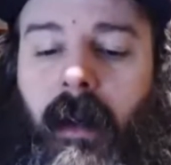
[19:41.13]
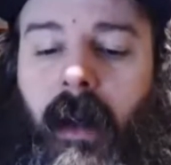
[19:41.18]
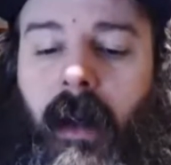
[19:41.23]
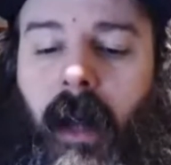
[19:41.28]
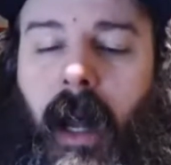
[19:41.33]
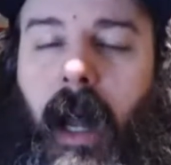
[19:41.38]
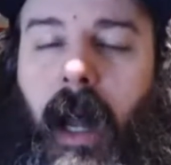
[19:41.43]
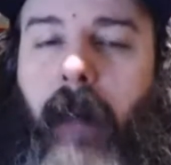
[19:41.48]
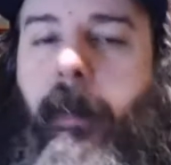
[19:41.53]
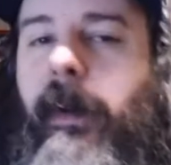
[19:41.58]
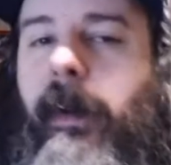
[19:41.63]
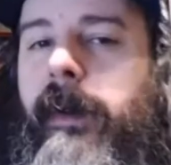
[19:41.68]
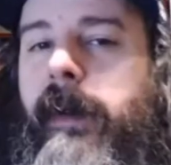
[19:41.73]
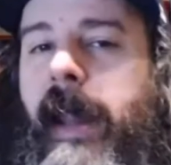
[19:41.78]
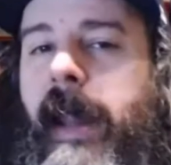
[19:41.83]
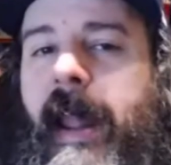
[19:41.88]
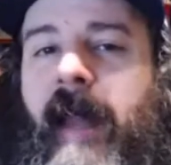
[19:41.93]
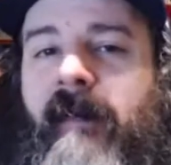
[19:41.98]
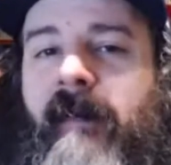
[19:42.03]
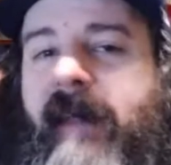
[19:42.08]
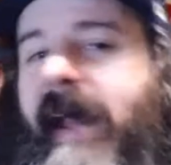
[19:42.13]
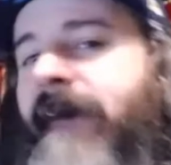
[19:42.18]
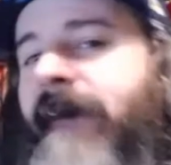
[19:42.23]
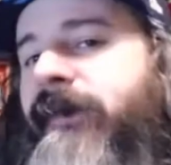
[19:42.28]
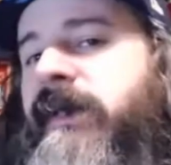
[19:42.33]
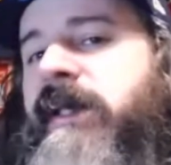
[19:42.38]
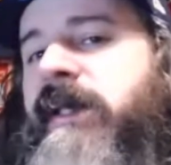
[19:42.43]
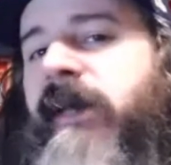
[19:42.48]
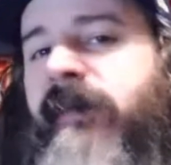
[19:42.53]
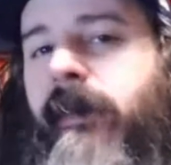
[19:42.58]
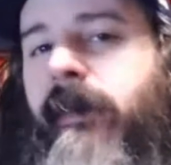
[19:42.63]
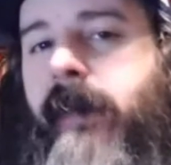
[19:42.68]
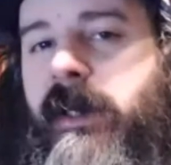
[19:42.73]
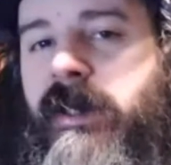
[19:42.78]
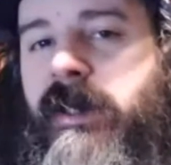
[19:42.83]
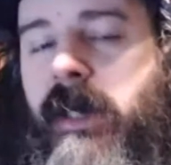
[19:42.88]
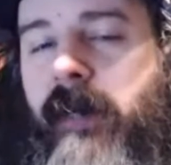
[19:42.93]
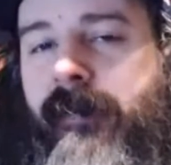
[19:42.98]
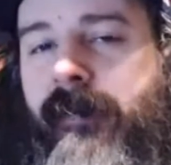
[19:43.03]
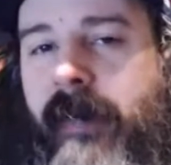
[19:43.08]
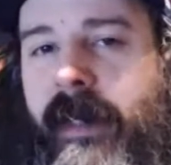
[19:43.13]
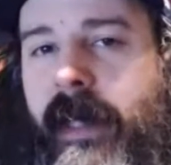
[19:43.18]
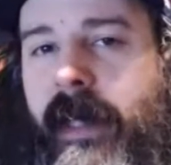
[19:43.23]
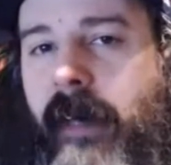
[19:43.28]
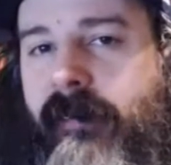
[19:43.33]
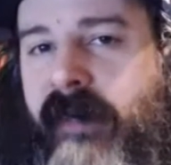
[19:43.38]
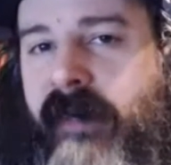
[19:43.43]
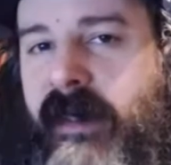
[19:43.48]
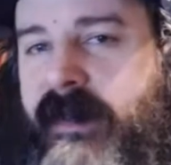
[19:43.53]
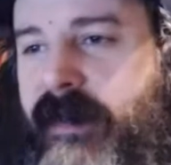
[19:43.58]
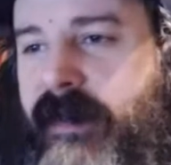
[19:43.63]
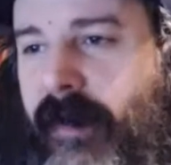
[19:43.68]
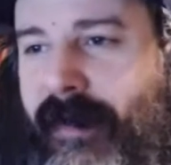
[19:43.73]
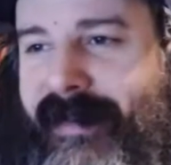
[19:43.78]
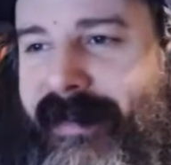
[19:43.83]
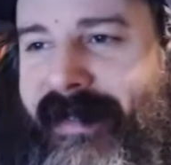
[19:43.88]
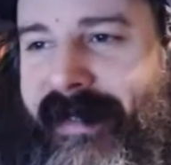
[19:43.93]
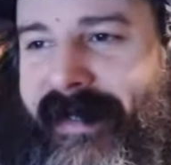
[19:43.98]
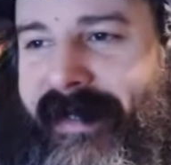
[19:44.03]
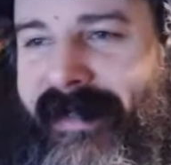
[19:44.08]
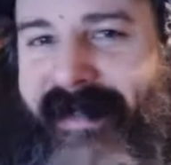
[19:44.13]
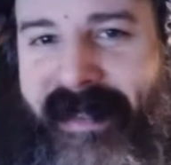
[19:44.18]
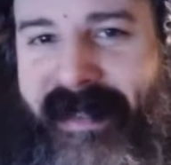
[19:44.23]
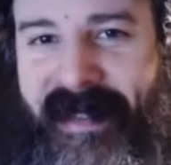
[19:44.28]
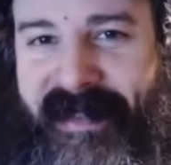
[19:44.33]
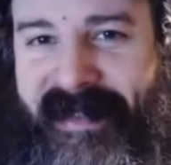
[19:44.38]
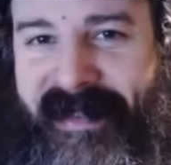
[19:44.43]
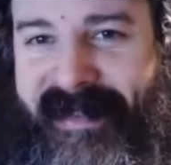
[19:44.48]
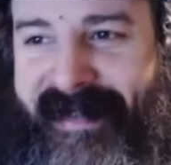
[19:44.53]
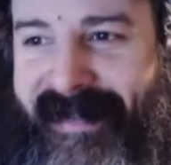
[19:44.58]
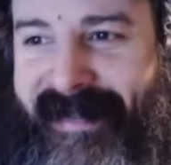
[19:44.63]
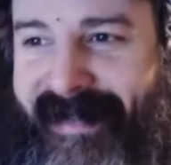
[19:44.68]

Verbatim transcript: I wouldn't have half the stuff on my shelf right now if Kickstarters didn't exist.